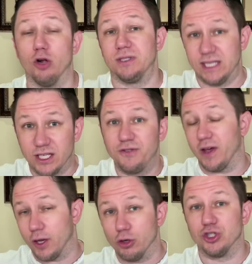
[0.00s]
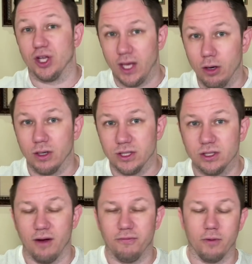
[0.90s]
know, six figures a year and
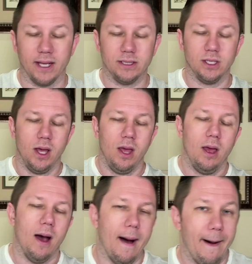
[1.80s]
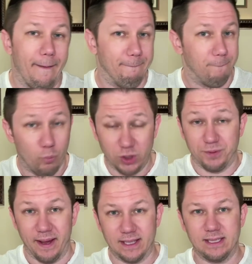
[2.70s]
stuff, right? Um,
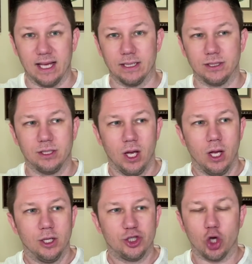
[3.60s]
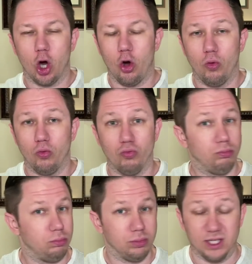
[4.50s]
which makes sense. So
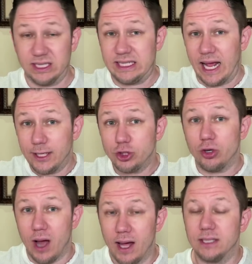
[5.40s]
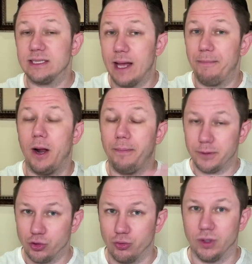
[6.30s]
the states are kind of stepping up
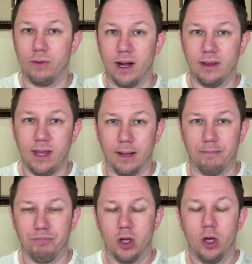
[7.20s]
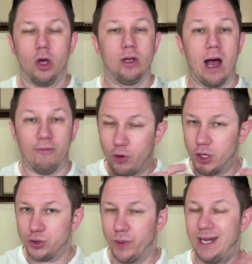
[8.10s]
and doing the right thing. Now, of
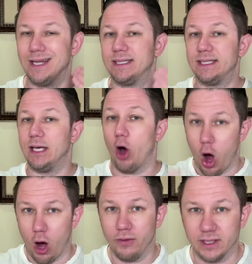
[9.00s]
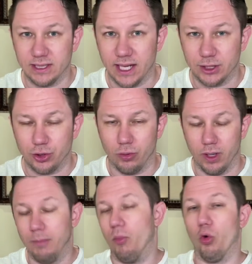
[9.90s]
course, we need to see all the states doing
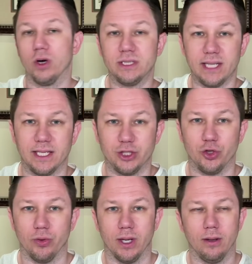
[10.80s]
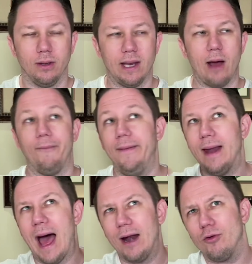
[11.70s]
it, more states doing it. Now,
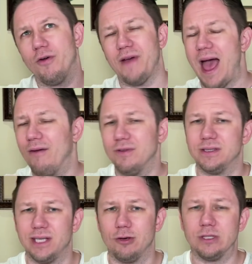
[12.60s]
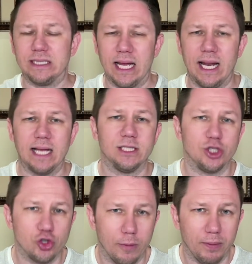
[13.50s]
I don't know if every single state has a
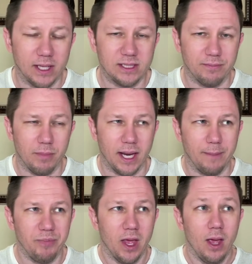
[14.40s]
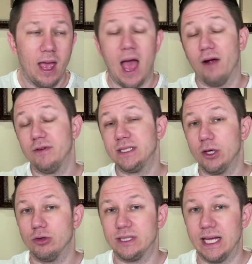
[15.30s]
surplus of money. Every
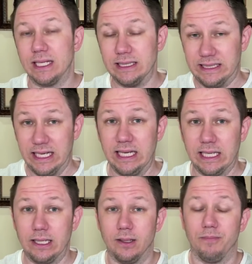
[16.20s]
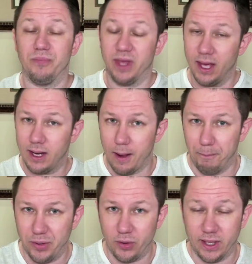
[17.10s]
single state did get a
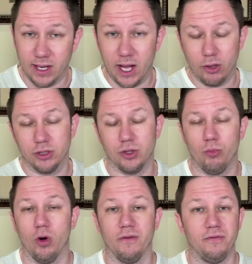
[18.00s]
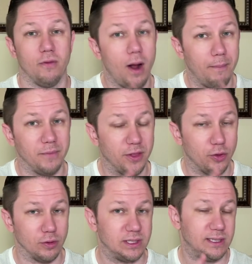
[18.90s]
billion dollars or more from the
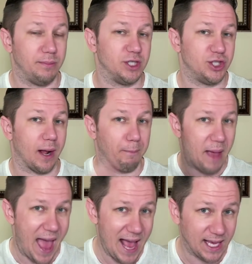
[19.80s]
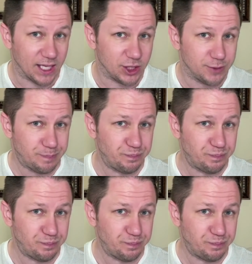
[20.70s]
third stimulus check package.